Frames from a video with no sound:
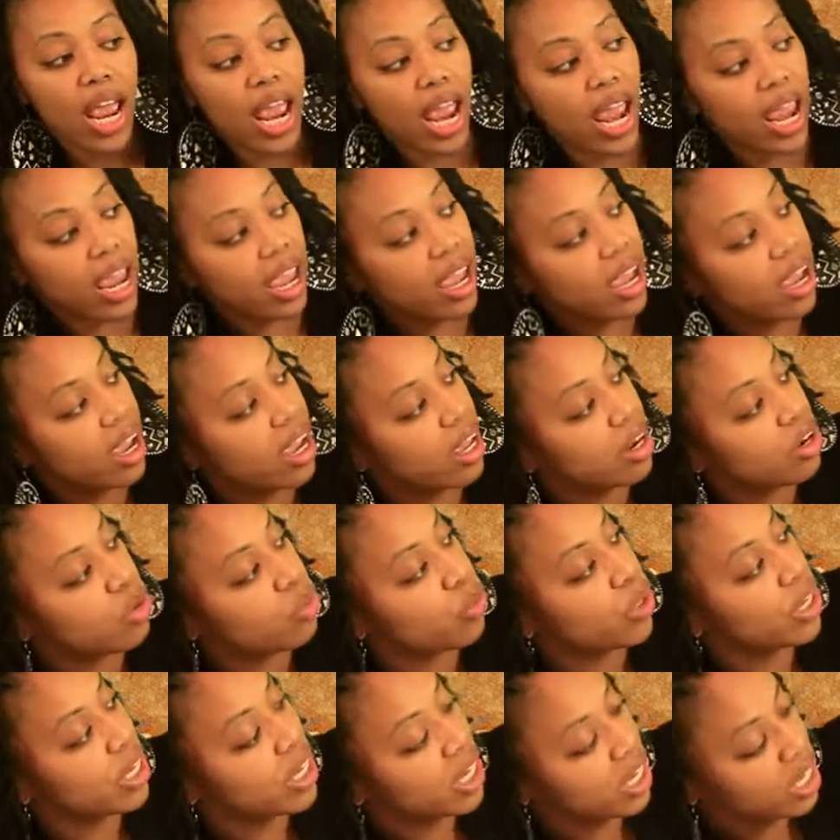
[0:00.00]
and
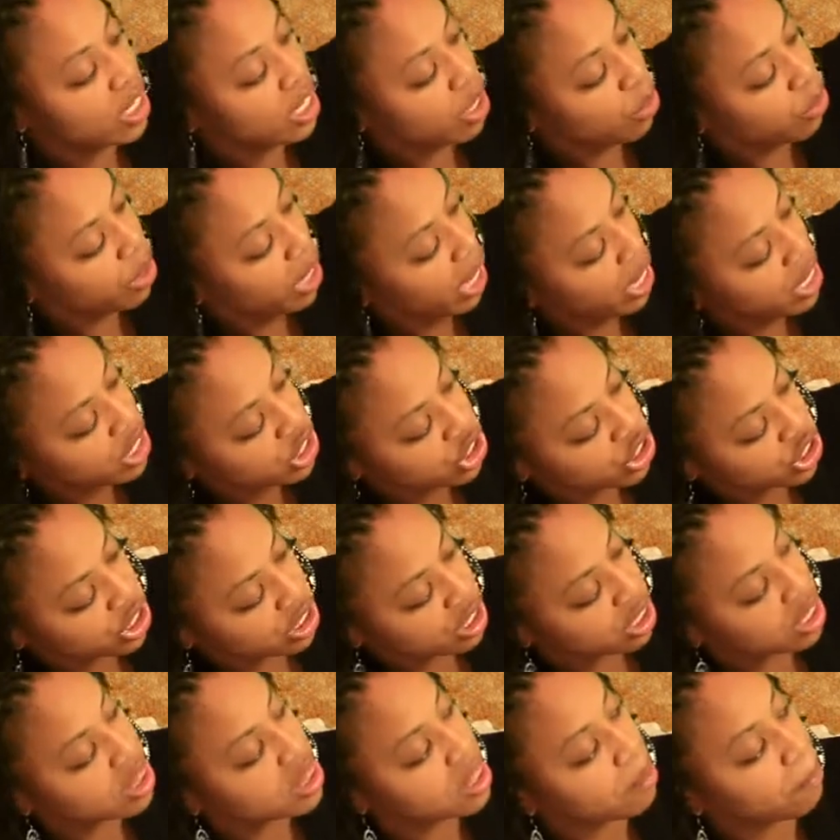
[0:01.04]
we get
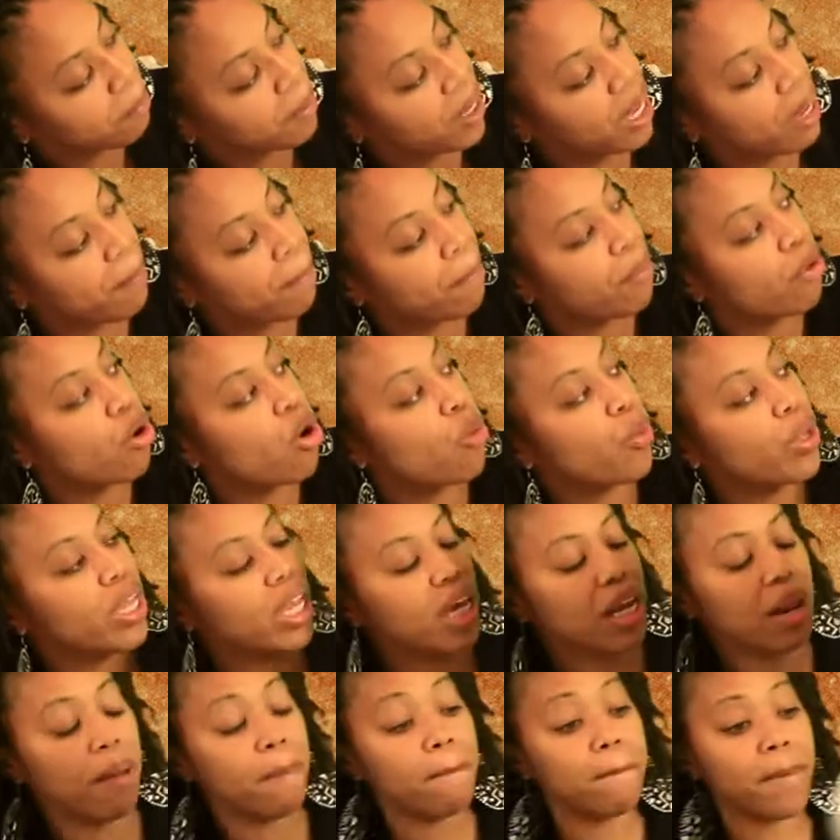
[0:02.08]
location, the people, we
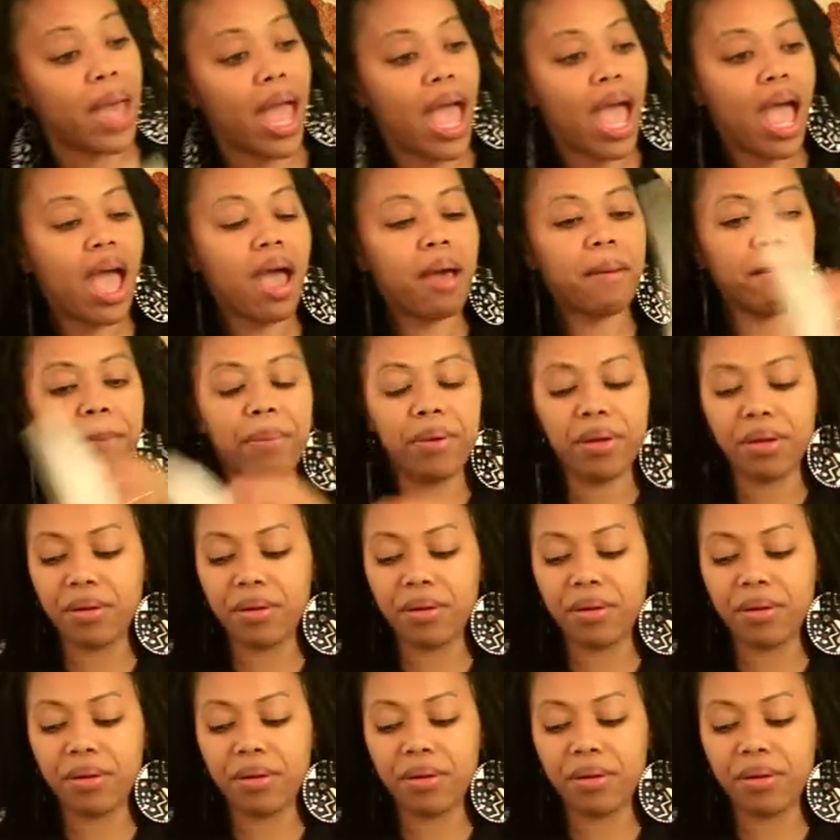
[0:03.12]
get a map.